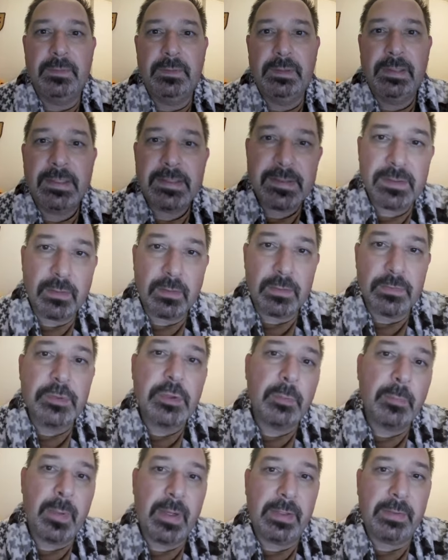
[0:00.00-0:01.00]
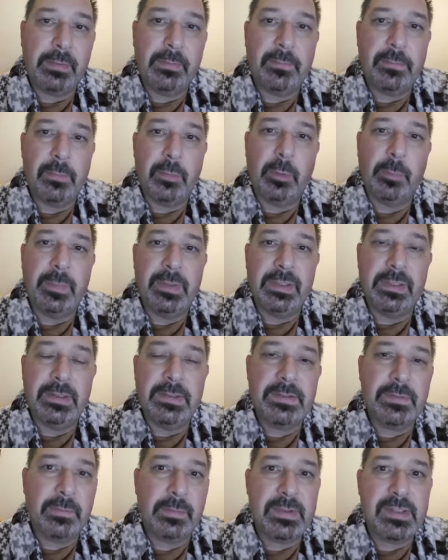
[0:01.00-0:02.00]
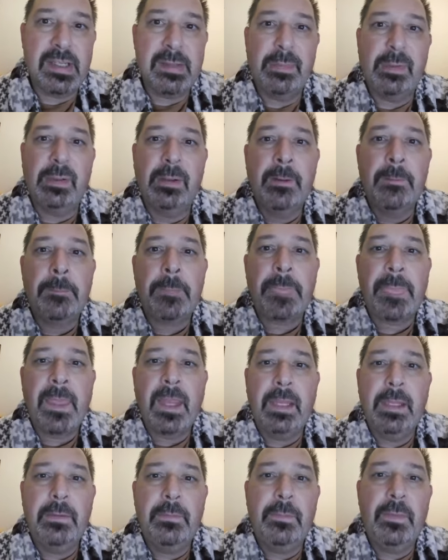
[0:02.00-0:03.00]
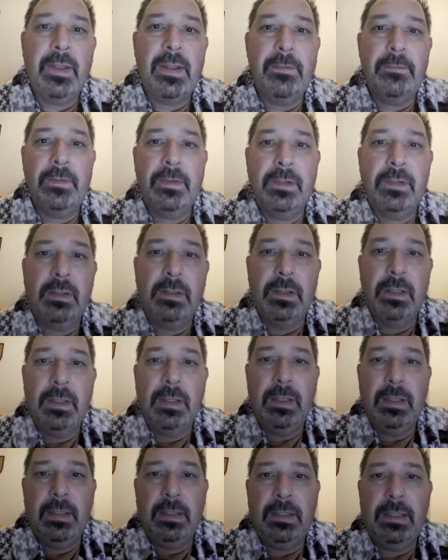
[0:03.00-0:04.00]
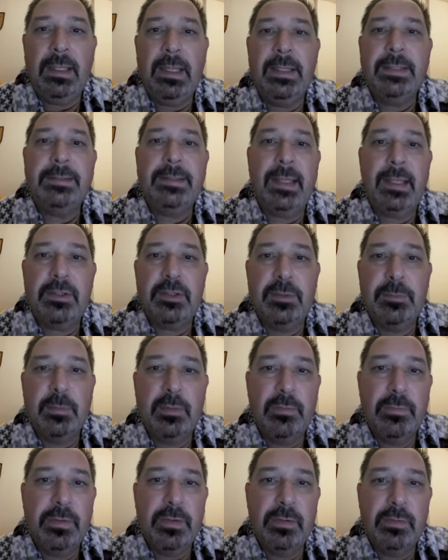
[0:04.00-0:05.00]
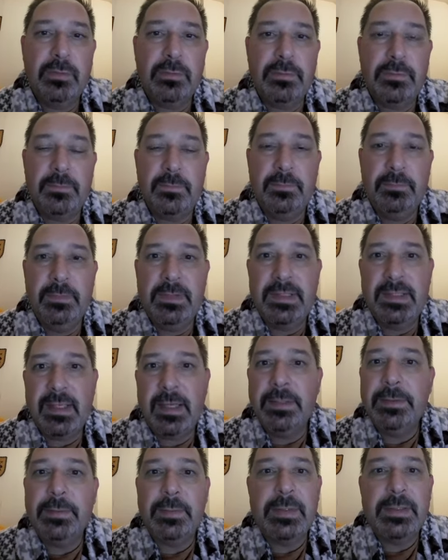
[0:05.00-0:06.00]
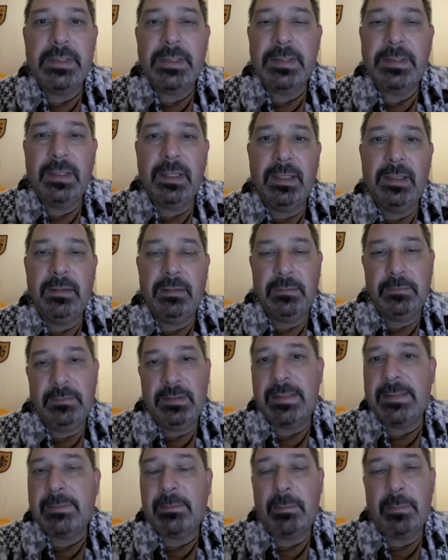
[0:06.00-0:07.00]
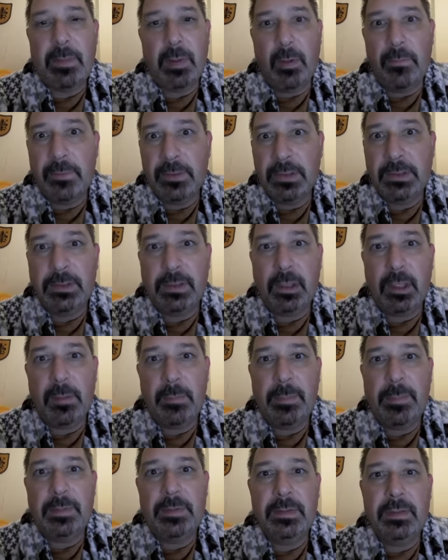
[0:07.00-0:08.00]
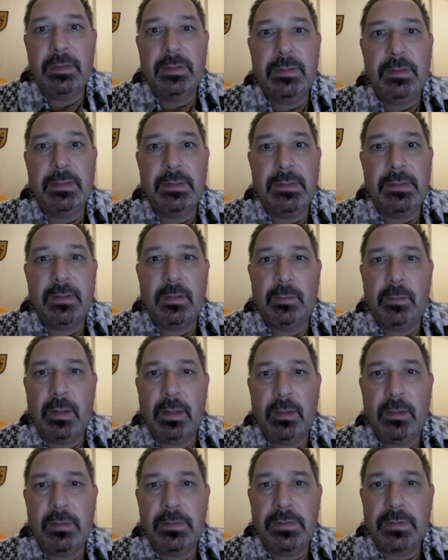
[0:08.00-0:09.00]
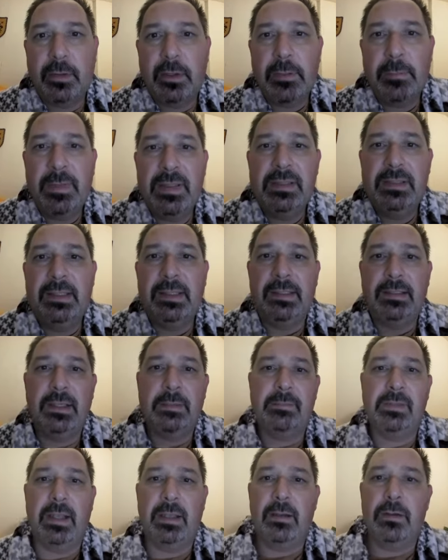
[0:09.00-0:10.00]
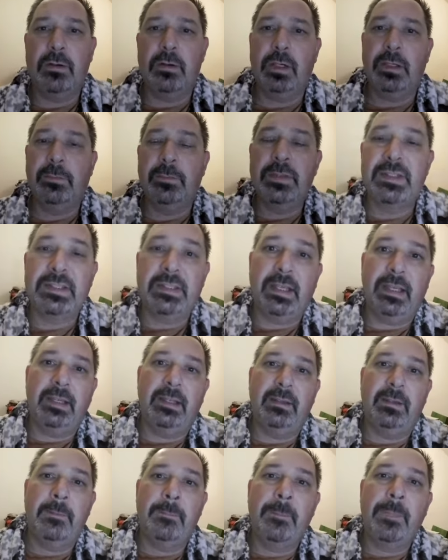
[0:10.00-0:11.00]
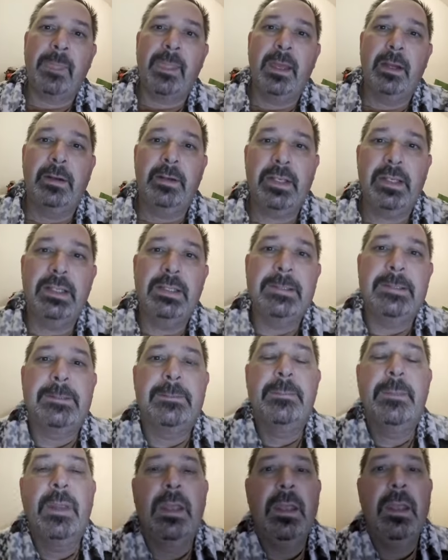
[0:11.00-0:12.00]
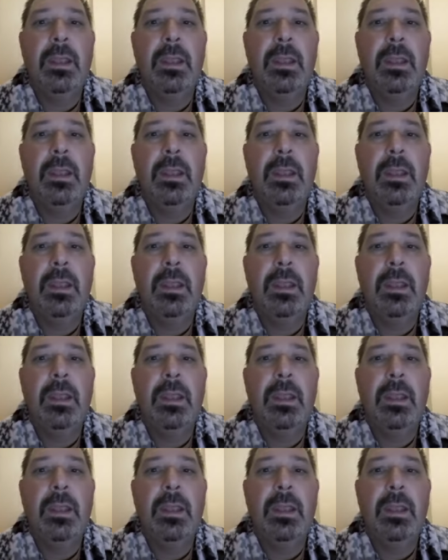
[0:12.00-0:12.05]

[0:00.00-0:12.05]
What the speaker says: That's also part of world building. So, for example, if we have a light action movie, designed to entertain, things will be over the top. It's already been nicknamed like Hollywood style realism.